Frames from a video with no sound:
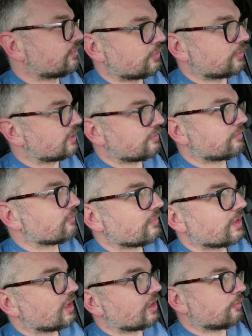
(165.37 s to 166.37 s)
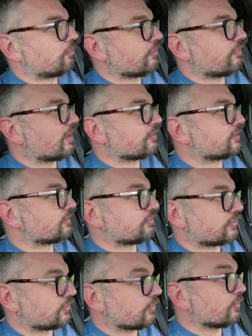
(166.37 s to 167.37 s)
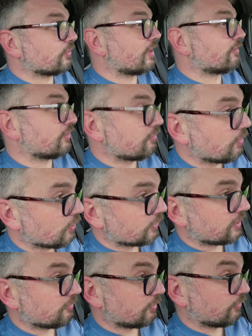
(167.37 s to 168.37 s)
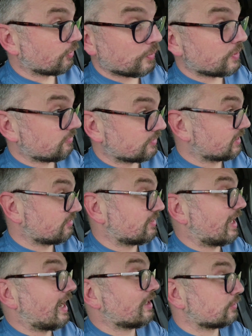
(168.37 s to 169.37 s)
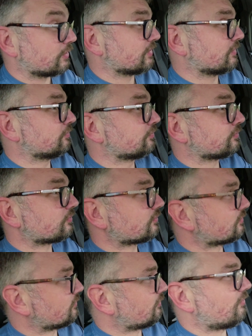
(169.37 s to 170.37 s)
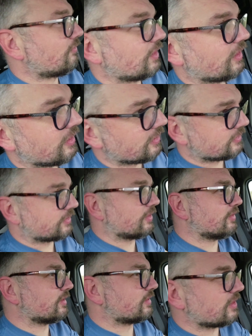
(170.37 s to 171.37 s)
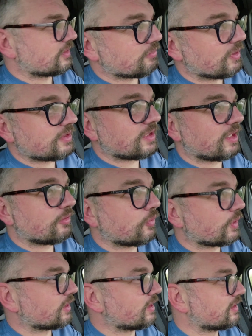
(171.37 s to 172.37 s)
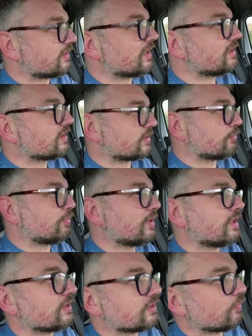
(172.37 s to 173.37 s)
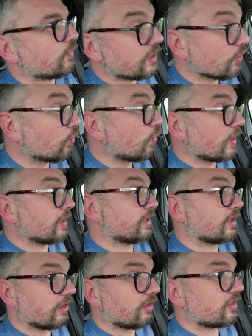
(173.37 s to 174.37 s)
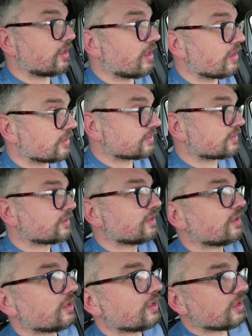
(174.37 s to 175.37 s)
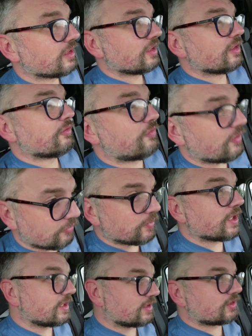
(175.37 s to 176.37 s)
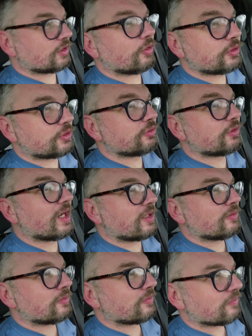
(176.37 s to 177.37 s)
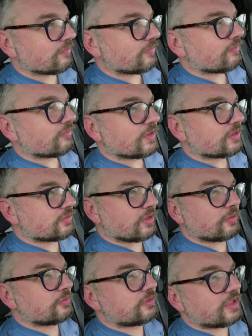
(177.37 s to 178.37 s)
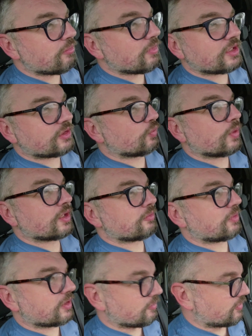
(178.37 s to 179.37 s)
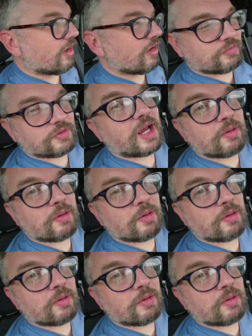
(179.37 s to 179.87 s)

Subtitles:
doing a couple of hours of store every morning before we even leave the house. So it's amazing how quickly a day disappears. And when you're working on cars, filming it slows you down, so 10 minutes work becomes half an